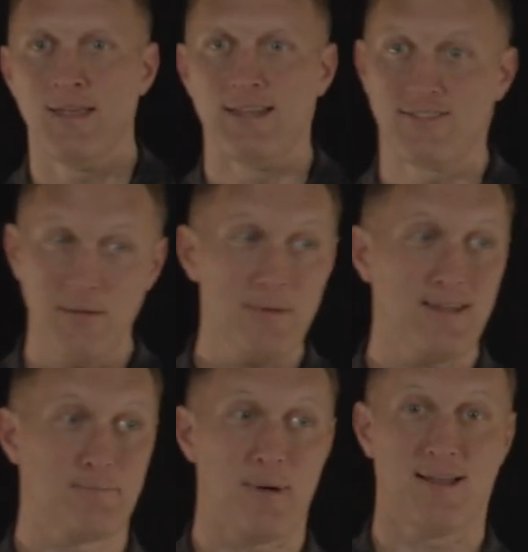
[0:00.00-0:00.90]
And some of
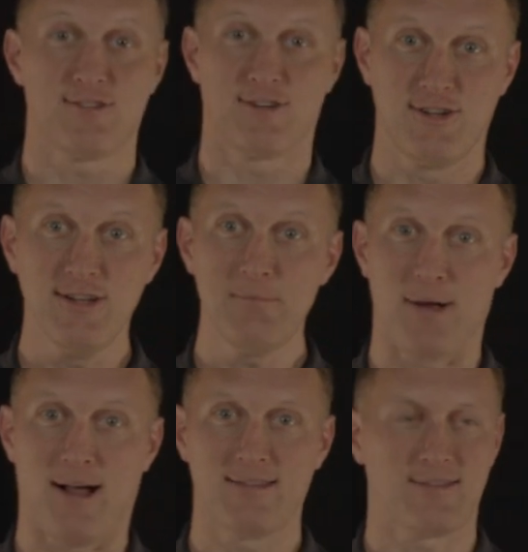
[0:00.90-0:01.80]
these bots are good
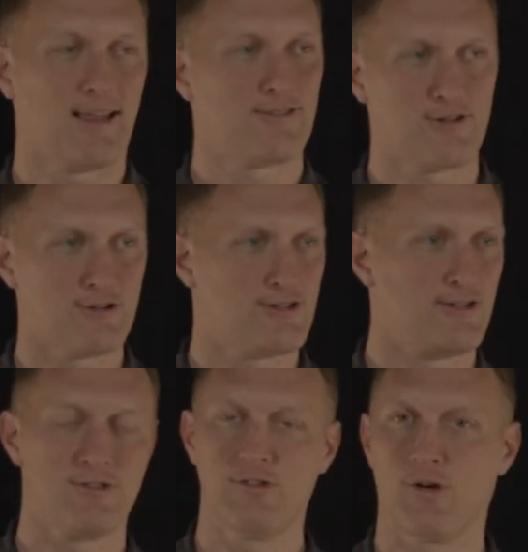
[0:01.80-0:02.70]
bots, like search
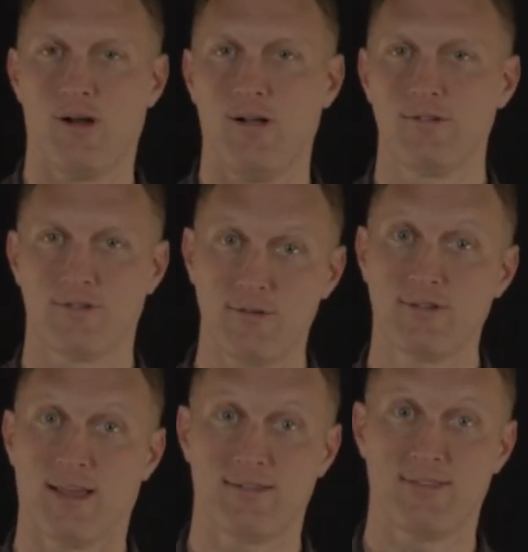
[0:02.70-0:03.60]
engine crawlers,
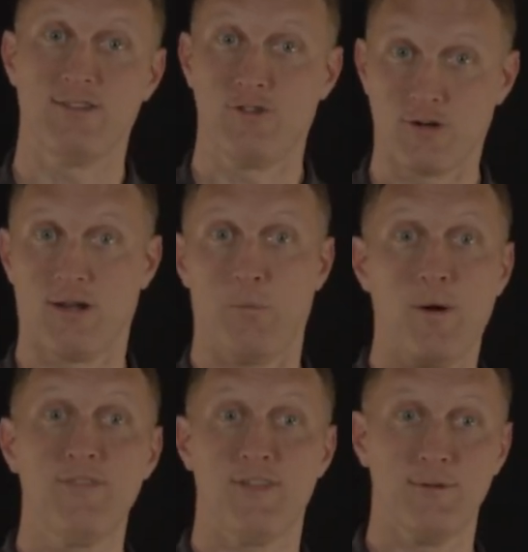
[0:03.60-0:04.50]
those kinds of things. You're going to
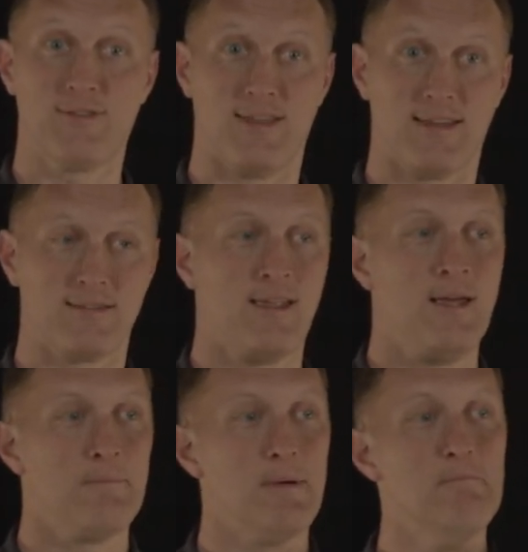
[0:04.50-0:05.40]
want those things,
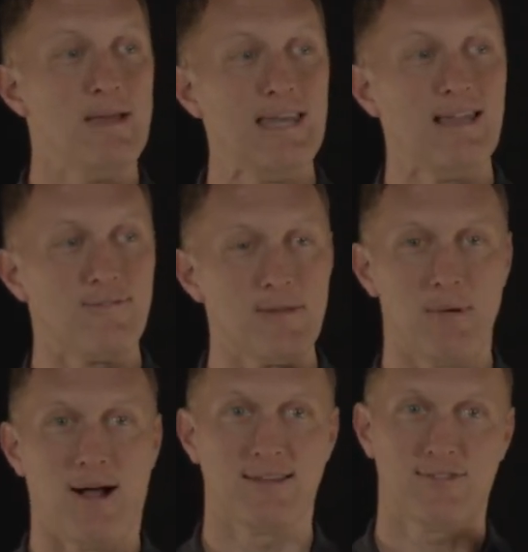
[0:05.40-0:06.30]
but many of the
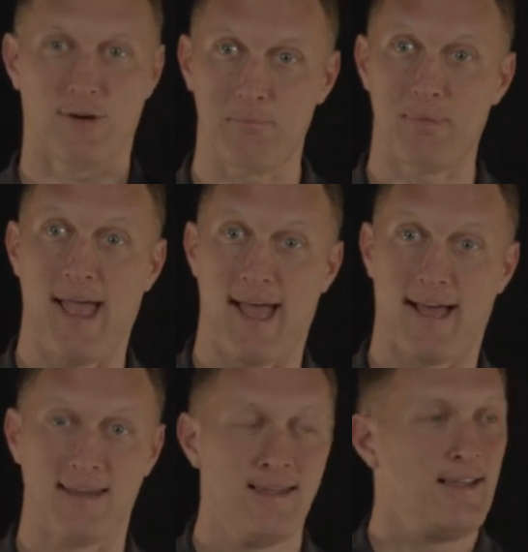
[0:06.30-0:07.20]
bots are
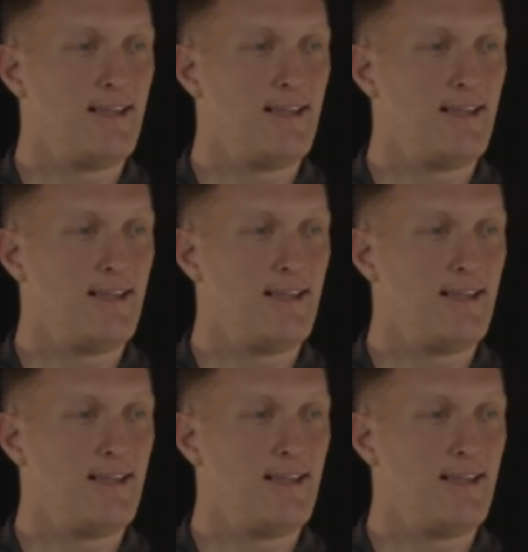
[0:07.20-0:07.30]
bad.